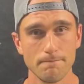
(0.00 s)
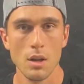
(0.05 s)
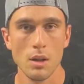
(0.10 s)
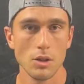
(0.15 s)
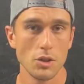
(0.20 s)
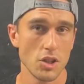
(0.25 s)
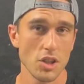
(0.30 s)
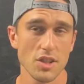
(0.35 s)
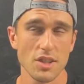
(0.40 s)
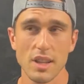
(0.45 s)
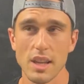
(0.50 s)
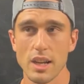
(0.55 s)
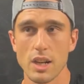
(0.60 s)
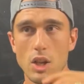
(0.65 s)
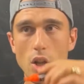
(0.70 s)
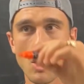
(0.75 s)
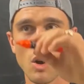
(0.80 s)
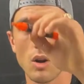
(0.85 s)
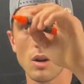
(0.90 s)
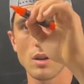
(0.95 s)
Just like
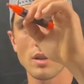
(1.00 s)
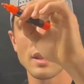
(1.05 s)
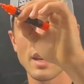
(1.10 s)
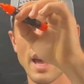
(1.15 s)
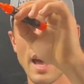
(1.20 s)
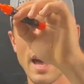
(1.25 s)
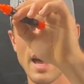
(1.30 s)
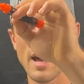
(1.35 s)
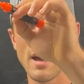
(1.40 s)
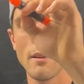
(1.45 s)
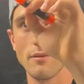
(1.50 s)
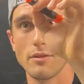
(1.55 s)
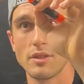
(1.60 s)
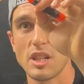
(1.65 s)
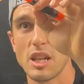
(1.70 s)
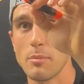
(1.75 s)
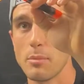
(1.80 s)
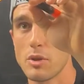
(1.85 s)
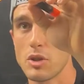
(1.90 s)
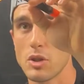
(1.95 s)
cars have
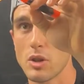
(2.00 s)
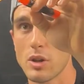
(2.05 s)
temperature